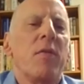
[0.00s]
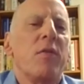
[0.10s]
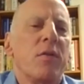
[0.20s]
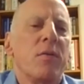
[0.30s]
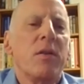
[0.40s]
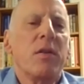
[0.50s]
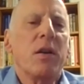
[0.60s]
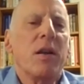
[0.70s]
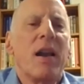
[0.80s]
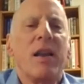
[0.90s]
if they're
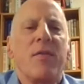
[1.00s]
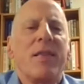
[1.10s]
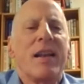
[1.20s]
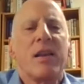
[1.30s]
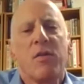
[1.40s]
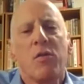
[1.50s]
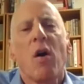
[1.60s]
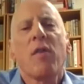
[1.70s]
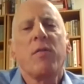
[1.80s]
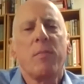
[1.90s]
not even that
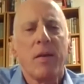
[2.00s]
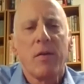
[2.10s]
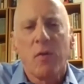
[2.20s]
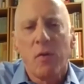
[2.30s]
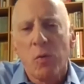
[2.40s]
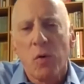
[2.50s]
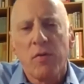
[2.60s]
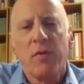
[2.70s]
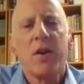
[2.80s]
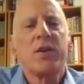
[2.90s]
exhausted by the first water
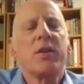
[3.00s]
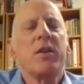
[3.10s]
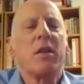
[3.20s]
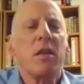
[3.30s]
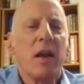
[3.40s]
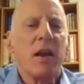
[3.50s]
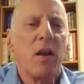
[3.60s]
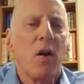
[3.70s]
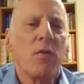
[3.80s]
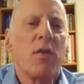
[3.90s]
station, they
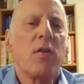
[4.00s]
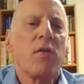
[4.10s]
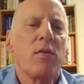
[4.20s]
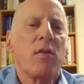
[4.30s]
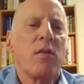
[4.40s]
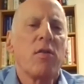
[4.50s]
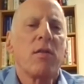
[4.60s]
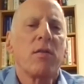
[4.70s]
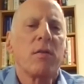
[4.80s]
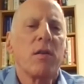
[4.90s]
know that this is
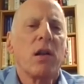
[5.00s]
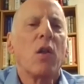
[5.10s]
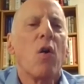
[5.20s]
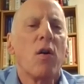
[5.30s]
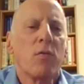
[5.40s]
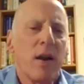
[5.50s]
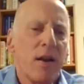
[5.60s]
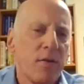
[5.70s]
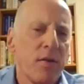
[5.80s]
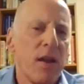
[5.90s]
a long
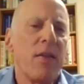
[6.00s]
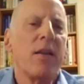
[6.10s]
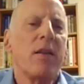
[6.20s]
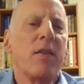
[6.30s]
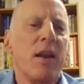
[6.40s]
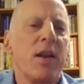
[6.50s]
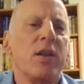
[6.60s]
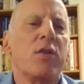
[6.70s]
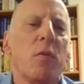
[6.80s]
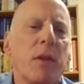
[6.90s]
race, and they need
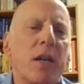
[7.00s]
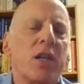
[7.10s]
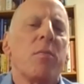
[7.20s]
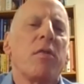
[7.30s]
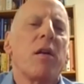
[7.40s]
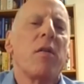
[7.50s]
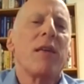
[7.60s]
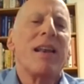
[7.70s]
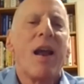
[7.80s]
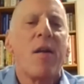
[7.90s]
to replenish themselves
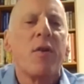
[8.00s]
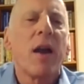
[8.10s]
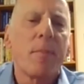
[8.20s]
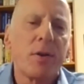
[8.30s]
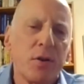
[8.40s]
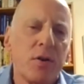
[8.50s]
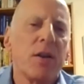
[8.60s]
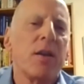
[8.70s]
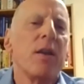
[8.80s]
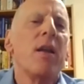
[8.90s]
at every
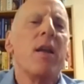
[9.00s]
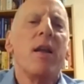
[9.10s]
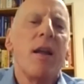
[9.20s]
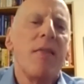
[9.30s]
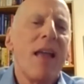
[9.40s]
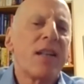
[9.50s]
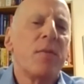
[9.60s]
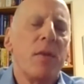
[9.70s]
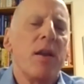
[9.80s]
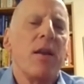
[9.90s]
opportunity. And that
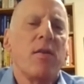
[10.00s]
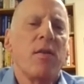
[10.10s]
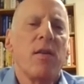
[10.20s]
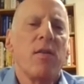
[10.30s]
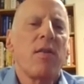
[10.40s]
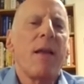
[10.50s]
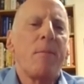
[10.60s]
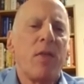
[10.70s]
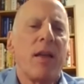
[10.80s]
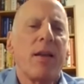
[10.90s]
to me is the
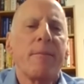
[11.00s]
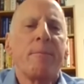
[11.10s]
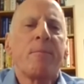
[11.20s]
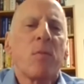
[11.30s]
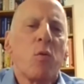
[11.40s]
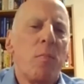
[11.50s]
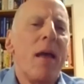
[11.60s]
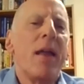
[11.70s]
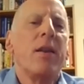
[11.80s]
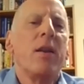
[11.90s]
same thing with
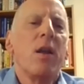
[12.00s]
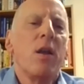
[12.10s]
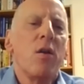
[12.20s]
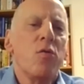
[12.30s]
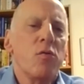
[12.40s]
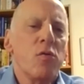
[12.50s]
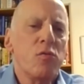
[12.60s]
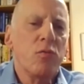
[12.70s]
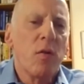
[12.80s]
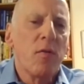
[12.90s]
men who
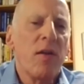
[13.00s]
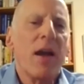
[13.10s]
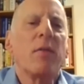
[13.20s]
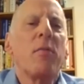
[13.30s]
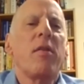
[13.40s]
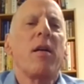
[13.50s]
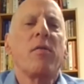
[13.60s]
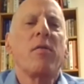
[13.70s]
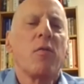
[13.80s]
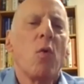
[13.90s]
avail
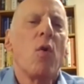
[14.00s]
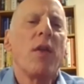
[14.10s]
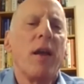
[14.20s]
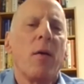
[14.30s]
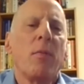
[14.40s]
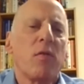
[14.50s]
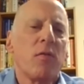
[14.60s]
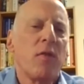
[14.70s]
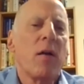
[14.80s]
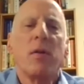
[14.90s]
themselves of all the help that's
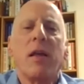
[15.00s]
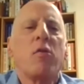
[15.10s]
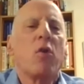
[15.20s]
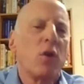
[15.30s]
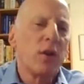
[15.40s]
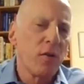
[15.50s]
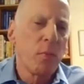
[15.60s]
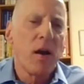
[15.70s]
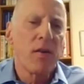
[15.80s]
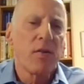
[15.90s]
available as early as
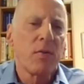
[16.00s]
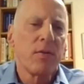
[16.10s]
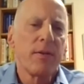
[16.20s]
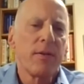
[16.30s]
possible.